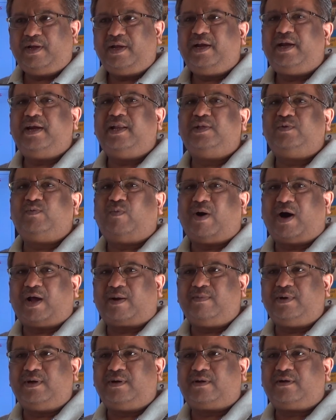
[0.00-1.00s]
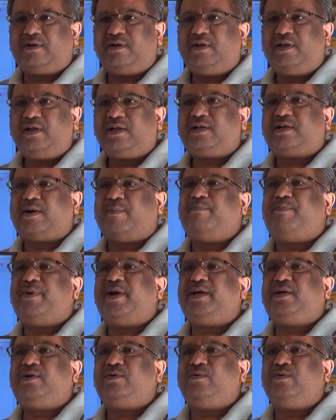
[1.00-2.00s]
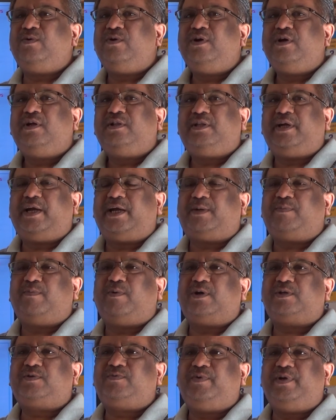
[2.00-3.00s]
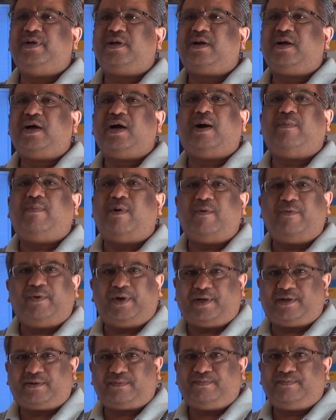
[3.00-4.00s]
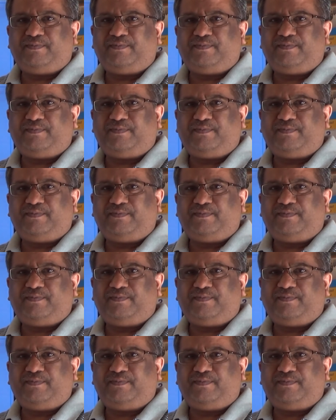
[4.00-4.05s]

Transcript: It is warmer compared to the atmosphere above it.